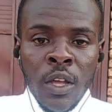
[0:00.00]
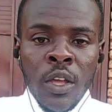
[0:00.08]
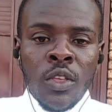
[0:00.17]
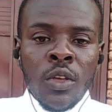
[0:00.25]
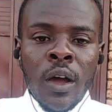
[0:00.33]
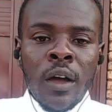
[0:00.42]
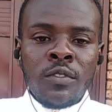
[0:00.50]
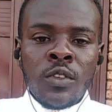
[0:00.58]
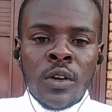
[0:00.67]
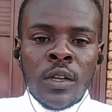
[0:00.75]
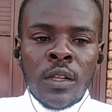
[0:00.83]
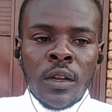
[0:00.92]
You have to
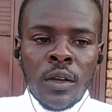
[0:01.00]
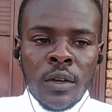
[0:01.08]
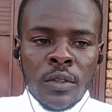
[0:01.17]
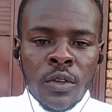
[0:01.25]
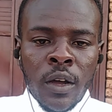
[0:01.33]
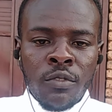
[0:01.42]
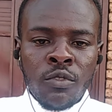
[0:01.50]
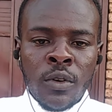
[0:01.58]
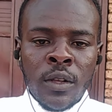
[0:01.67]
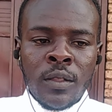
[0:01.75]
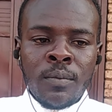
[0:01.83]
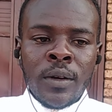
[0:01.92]
read a lot. You have to
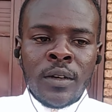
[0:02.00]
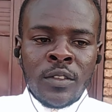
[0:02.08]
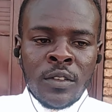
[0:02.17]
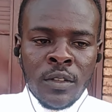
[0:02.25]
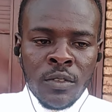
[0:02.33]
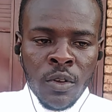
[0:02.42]
read magazines.